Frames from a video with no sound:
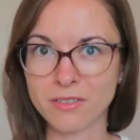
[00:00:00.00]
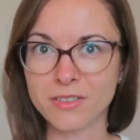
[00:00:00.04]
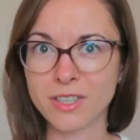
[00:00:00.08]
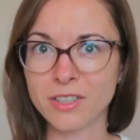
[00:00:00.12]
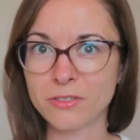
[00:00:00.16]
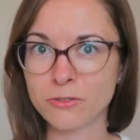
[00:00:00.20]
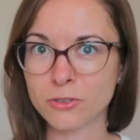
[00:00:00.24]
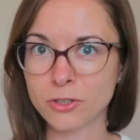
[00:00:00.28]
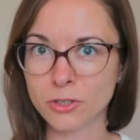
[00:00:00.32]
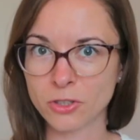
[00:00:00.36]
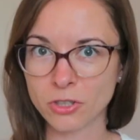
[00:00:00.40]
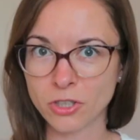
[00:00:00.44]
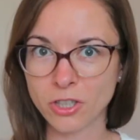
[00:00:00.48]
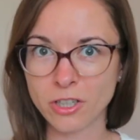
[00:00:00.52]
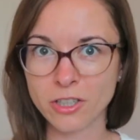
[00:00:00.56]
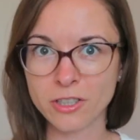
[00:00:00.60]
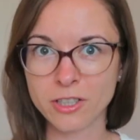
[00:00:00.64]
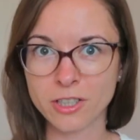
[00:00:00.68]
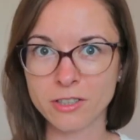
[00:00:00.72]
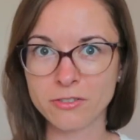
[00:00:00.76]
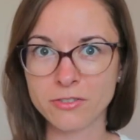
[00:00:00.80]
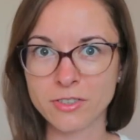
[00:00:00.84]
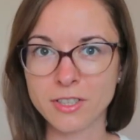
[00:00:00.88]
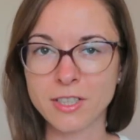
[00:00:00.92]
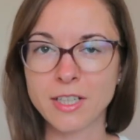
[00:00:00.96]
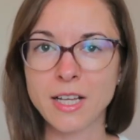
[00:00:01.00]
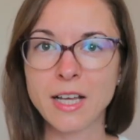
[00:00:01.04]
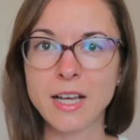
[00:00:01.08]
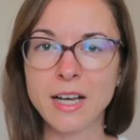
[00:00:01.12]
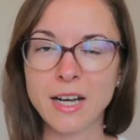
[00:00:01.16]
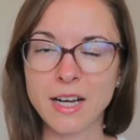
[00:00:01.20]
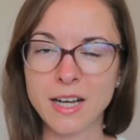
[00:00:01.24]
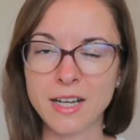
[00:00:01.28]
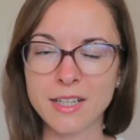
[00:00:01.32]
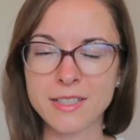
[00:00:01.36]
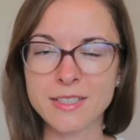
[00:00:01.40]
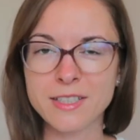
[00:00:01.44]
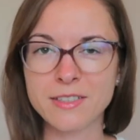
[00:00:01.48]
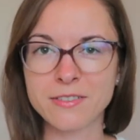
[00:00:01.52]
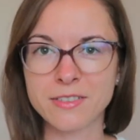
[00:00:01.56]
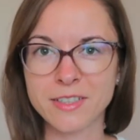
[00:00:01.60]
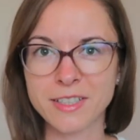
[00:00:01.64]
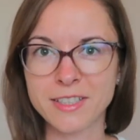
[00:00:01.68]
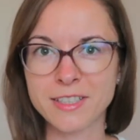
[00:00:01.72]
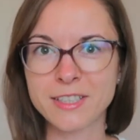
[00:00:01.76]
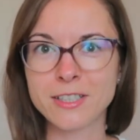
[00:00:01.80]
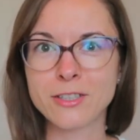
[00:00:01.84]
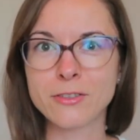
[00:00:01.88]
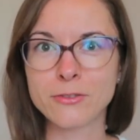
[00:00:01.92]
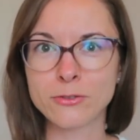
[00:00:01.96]
one photographer,
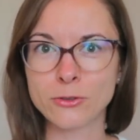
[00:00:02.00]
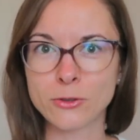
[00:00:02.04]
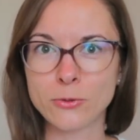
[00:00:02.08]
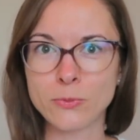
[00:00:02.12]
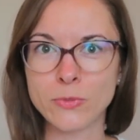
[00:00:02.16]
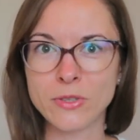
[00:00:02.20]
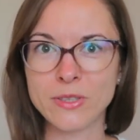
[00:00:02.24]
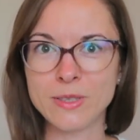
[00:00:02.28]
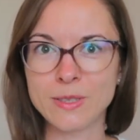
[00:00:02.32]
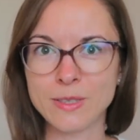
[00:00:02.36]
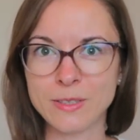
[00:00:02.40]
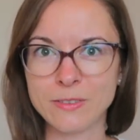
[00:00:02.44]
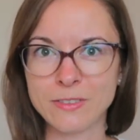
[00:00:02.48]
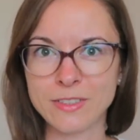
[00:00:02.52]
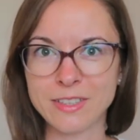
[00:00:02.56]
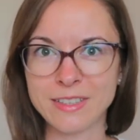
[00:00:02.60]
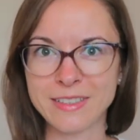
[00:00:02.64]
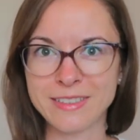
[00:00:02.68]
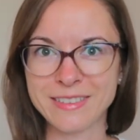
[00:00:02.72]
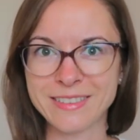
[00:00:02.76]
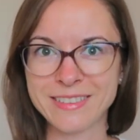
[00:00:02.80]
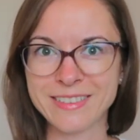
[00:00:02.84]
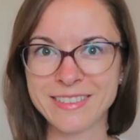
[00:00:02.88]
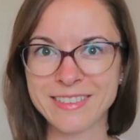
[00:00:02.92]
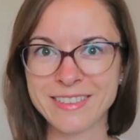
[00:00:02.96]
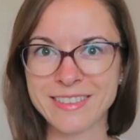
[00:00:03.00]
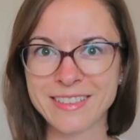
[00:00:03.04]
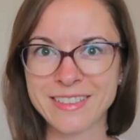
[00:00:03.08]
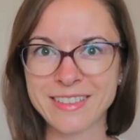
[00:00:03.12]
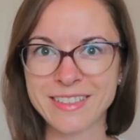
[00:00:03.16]
otherwise it would be difficult